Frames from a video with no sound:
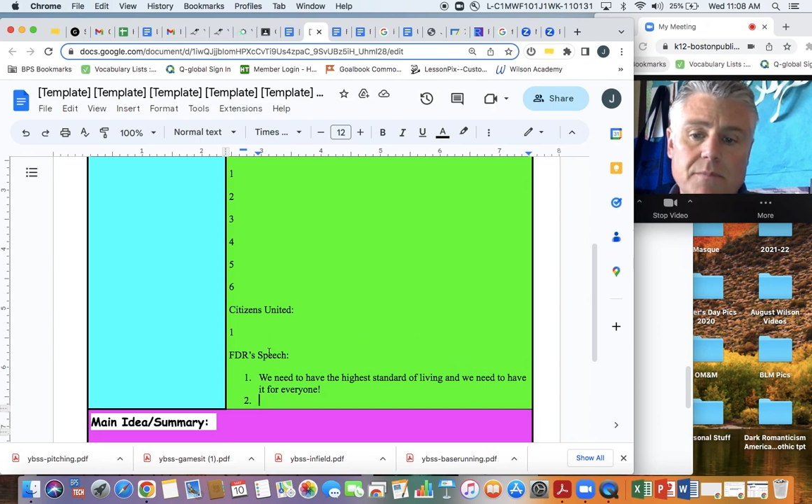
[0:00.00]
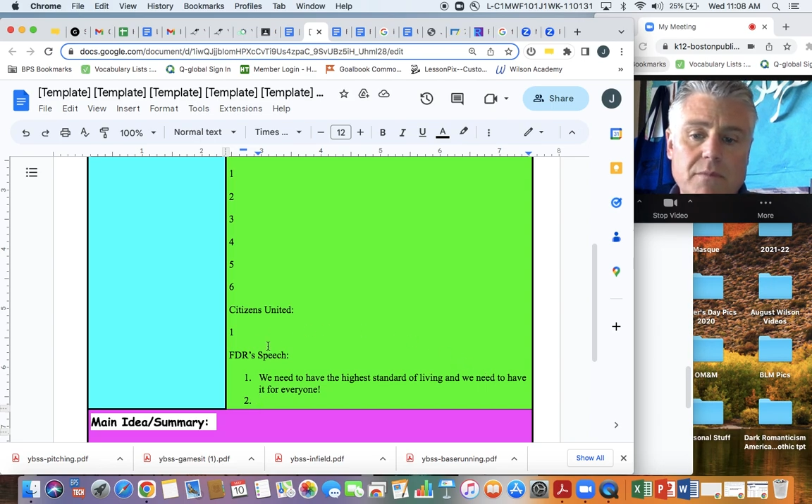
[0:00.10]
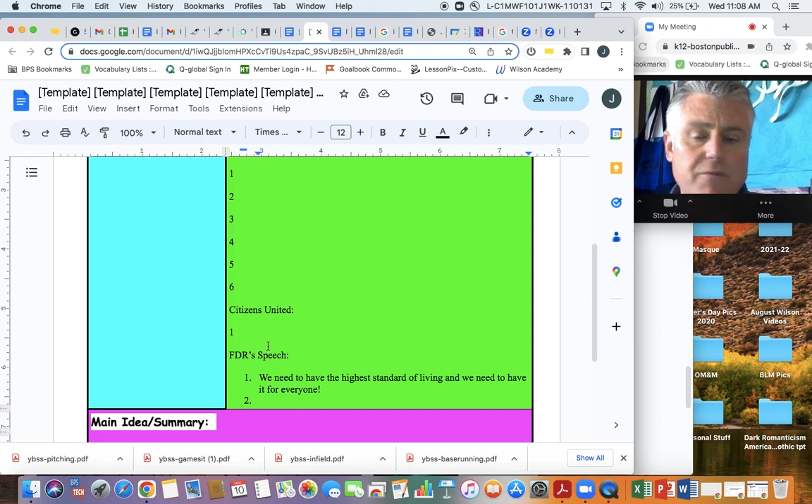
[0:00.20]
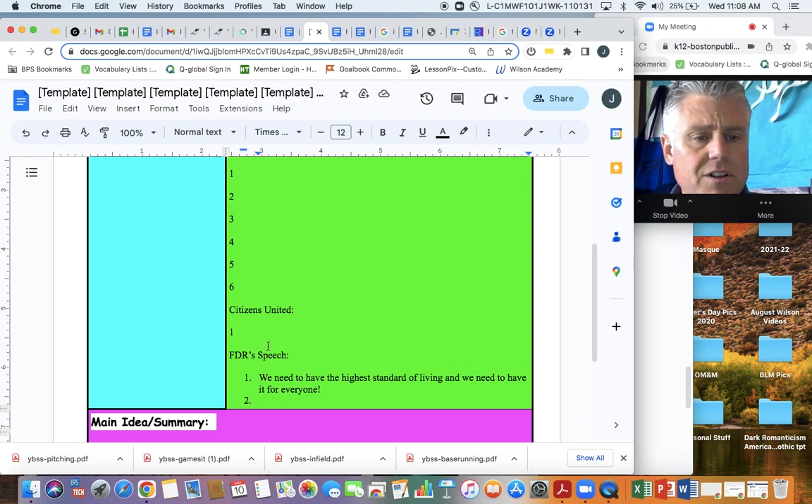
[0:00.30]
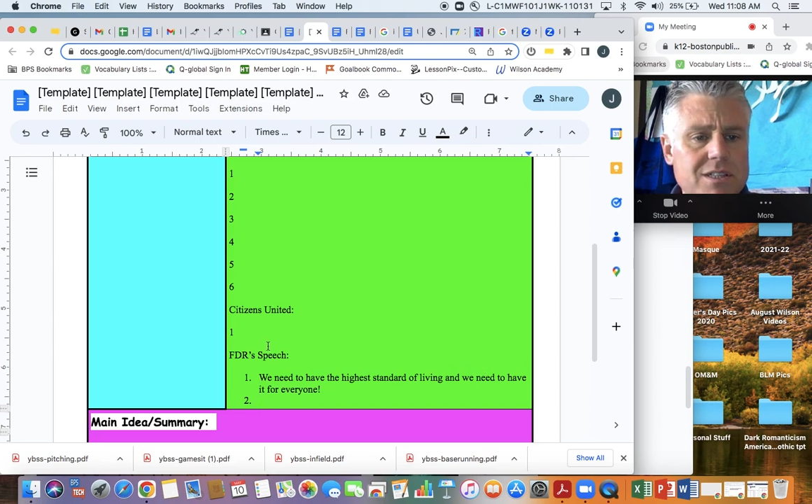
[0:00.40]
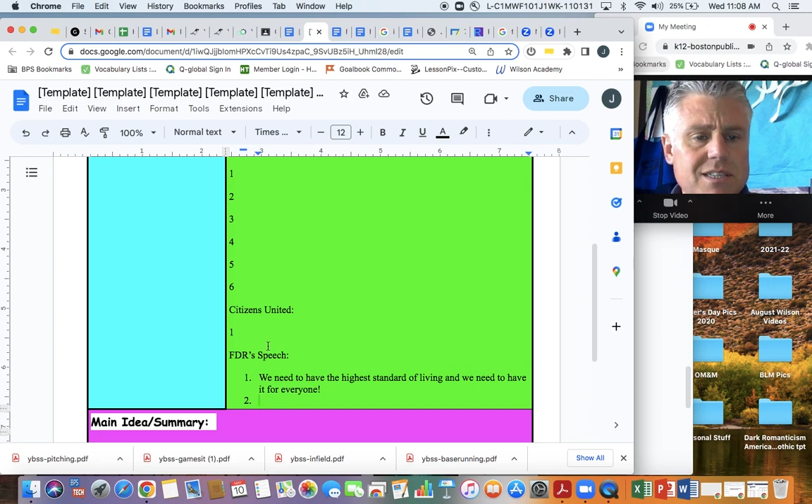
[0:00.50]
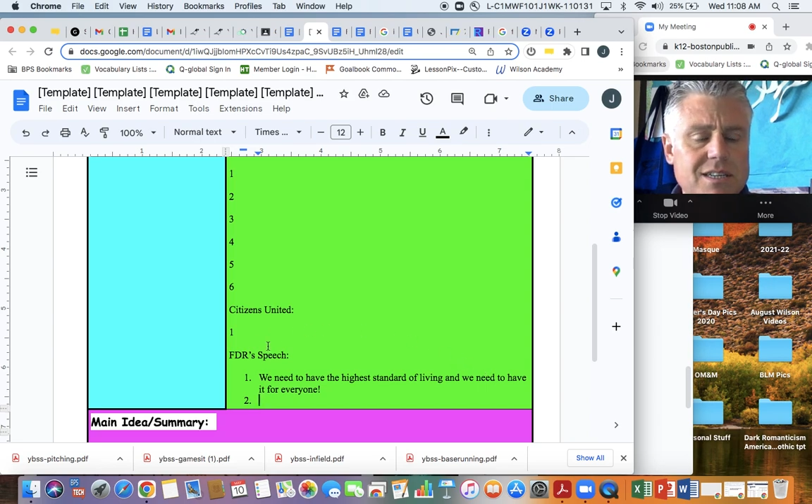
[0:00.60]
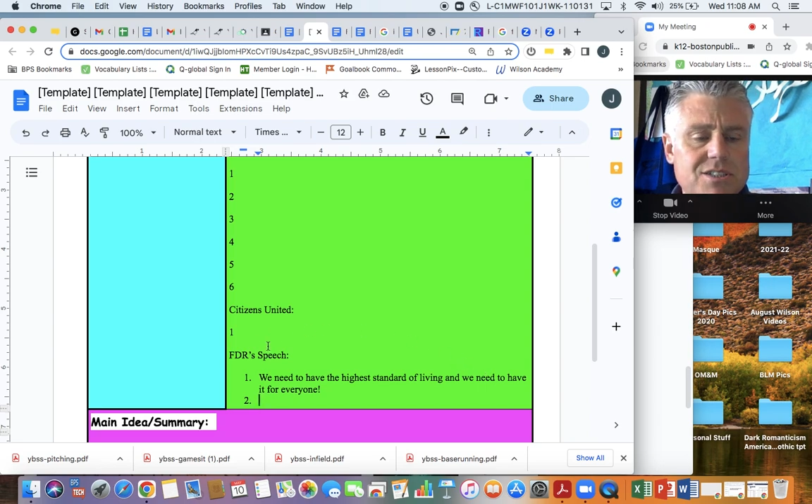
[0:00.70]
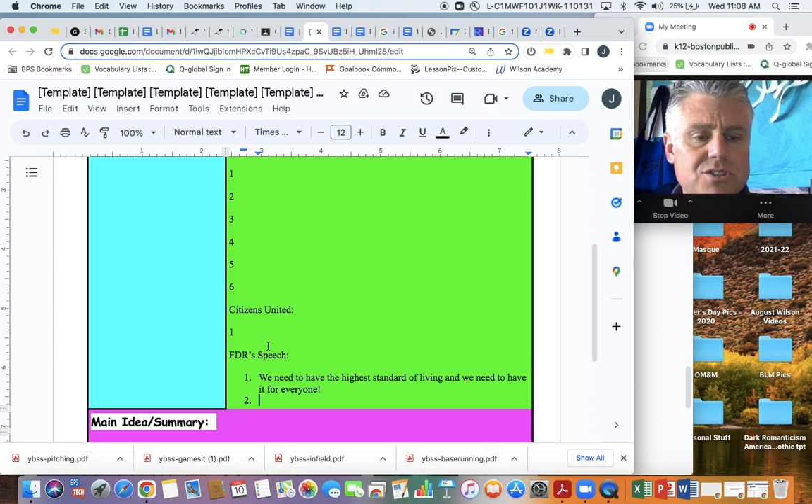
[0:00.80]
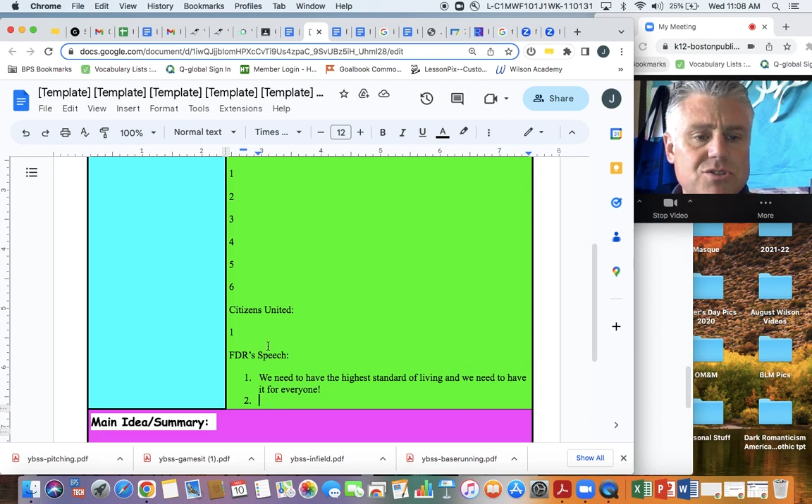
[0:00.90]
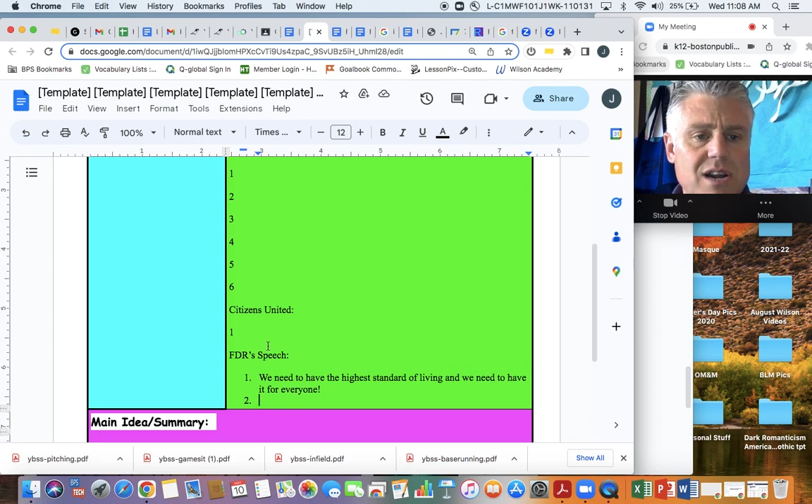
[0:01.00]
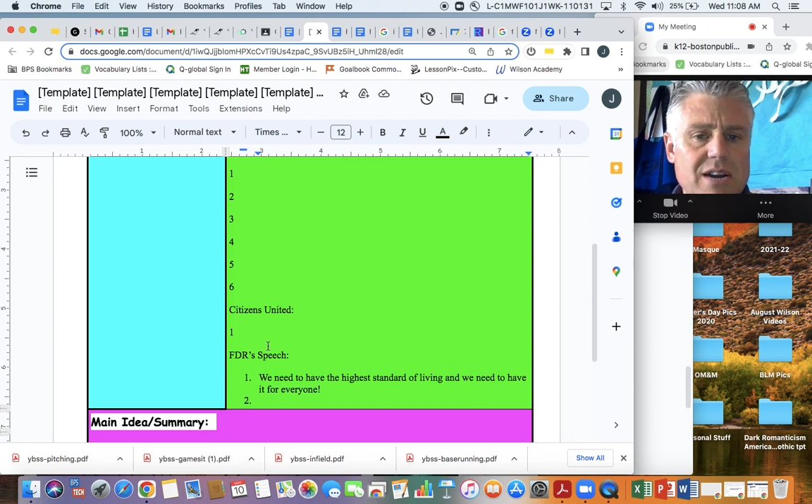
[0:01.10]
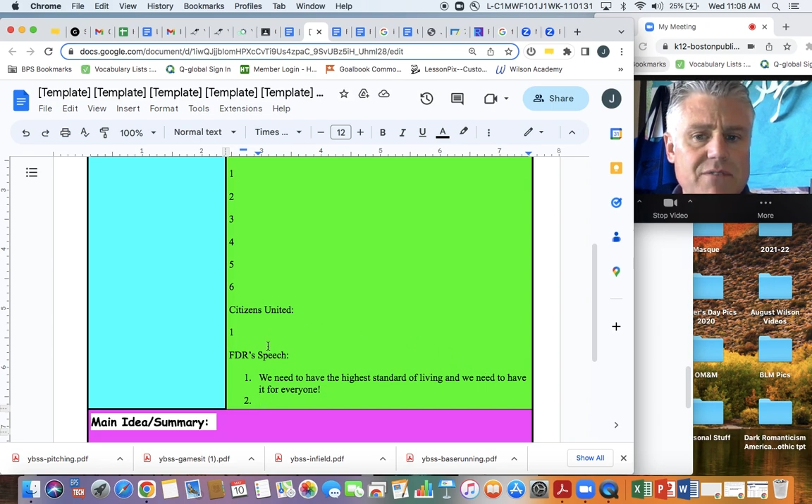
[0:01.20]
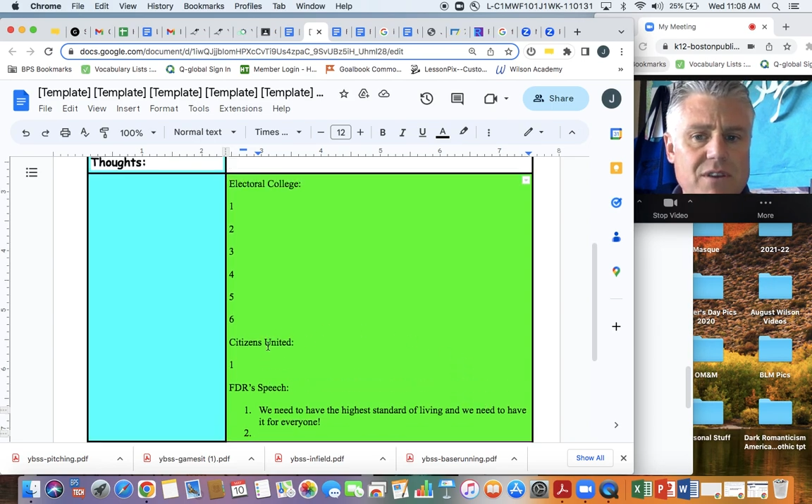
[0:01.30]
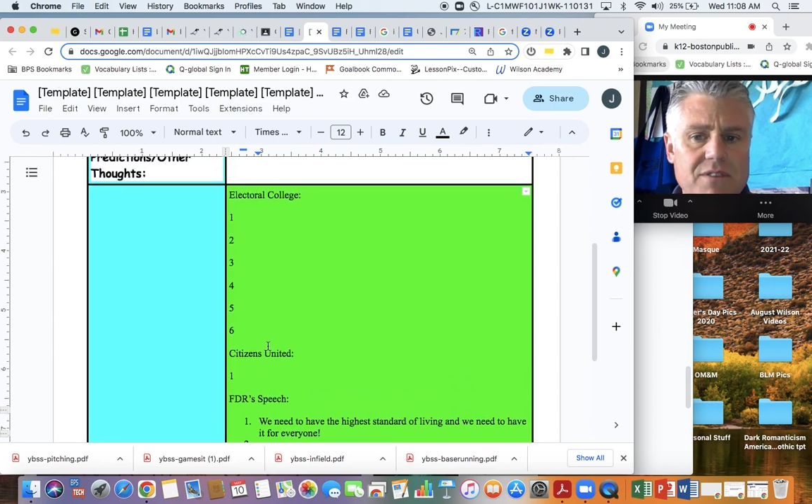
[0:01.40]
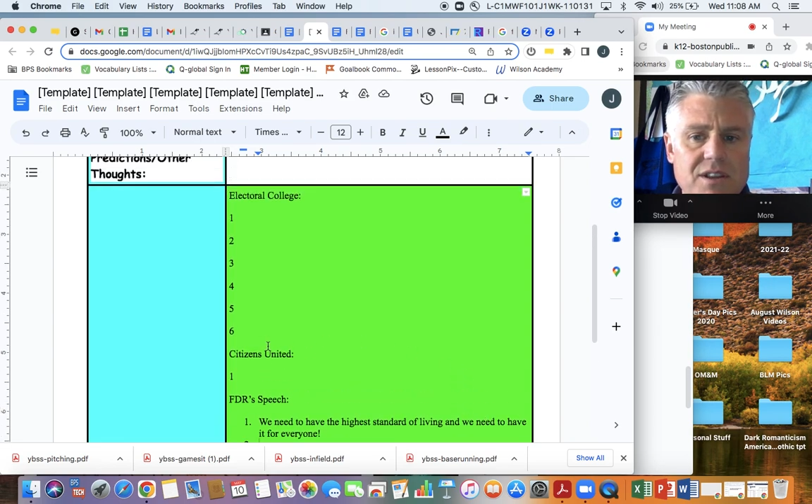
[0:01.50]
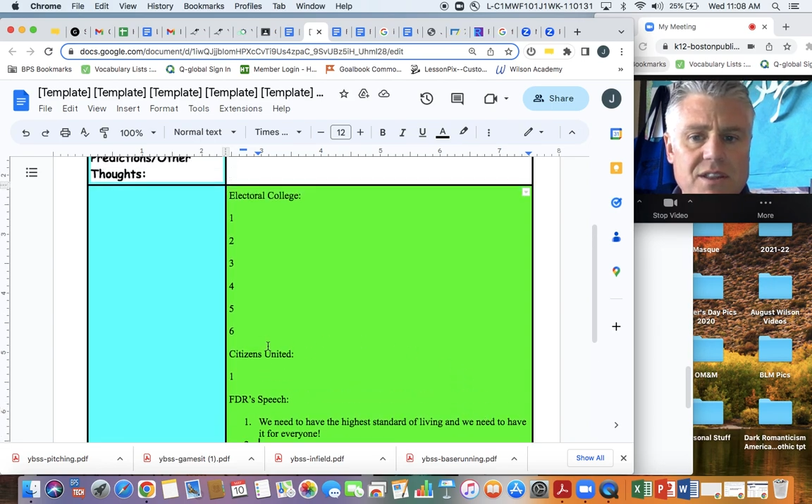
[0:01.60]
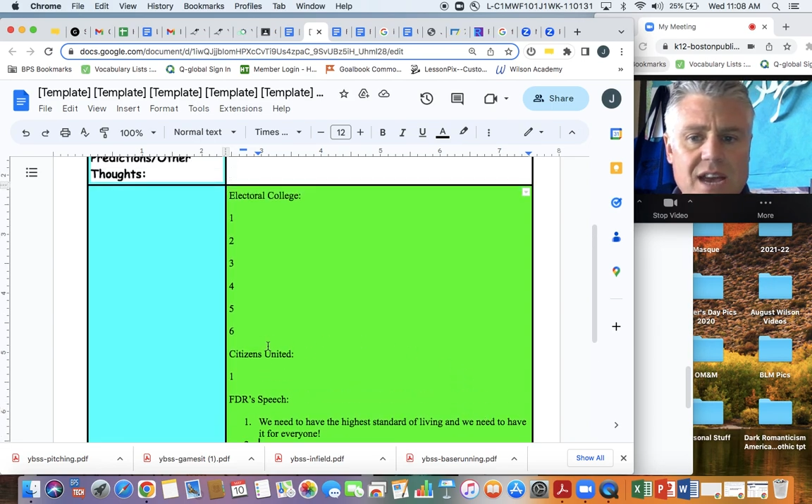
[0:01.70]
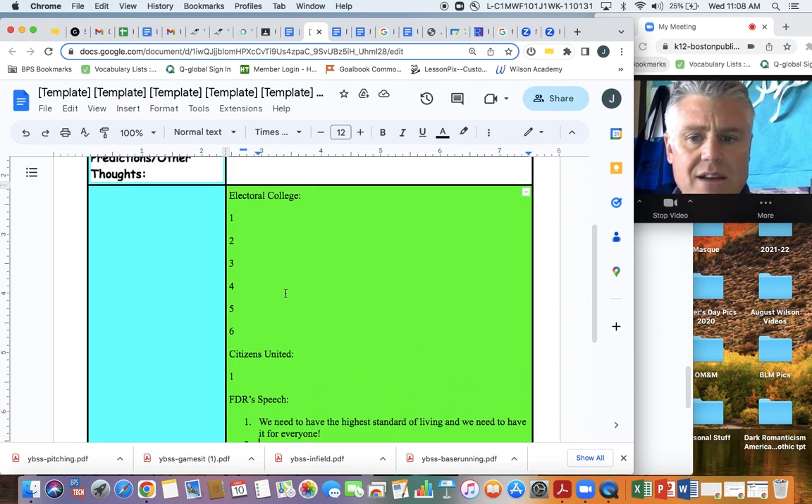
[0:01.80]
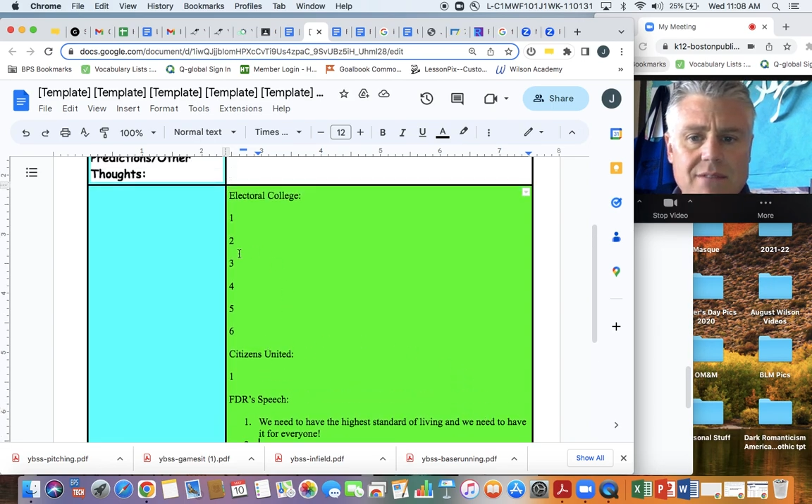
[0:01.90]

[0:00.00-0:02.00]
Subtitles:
Fill in Citizens United if you haven't done that.